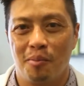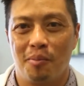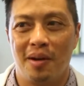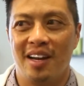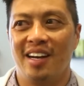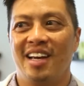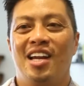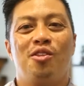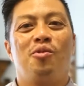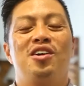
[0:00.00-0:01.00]
But in
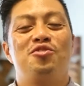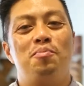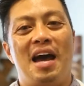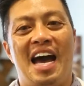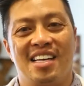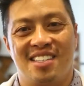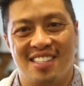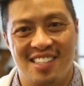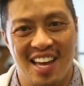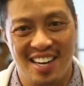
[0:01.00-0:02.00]
other words, you
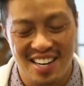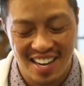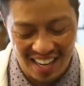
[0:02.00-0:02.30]
pass then.